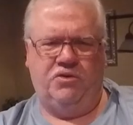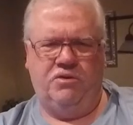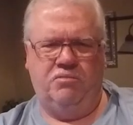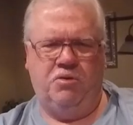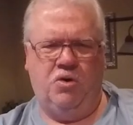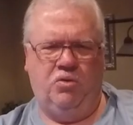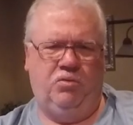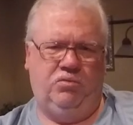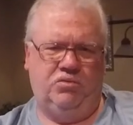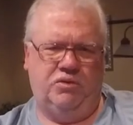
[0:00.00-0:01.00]
your pole
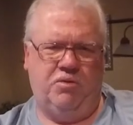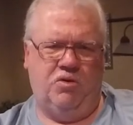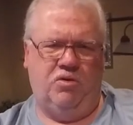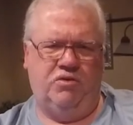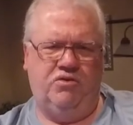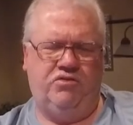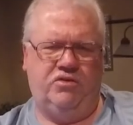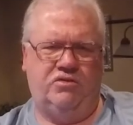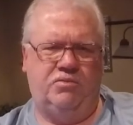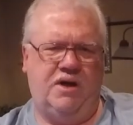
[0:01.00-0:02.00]
holders,
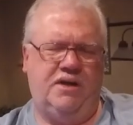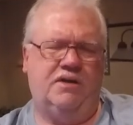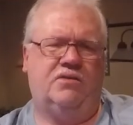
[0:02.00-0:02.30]
right?